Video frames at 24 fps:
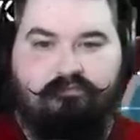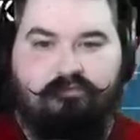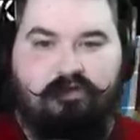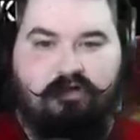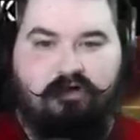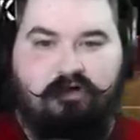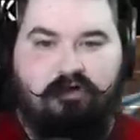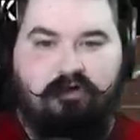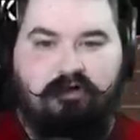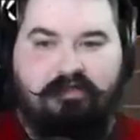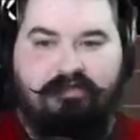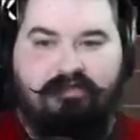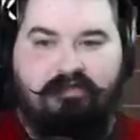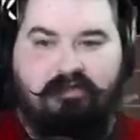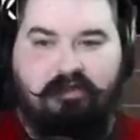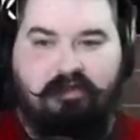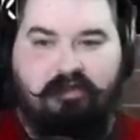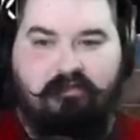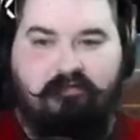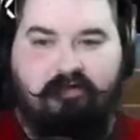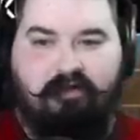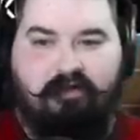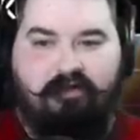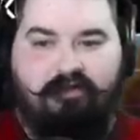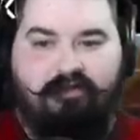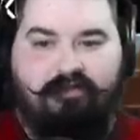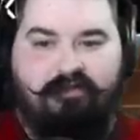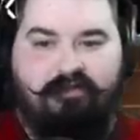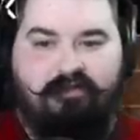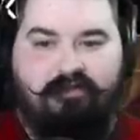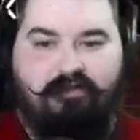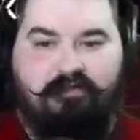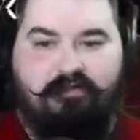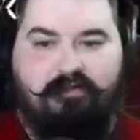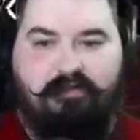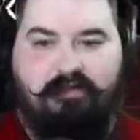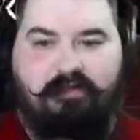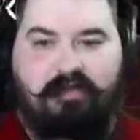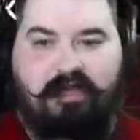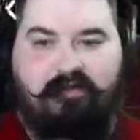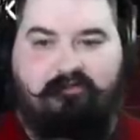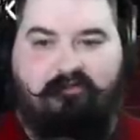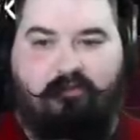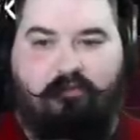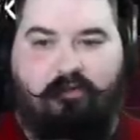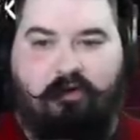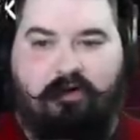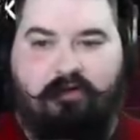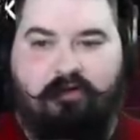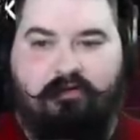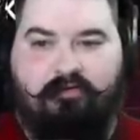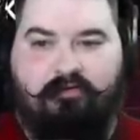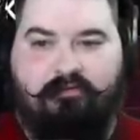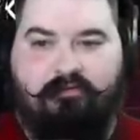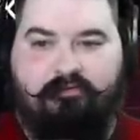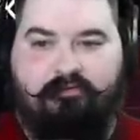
Oh, that's a lot of ice everywhere.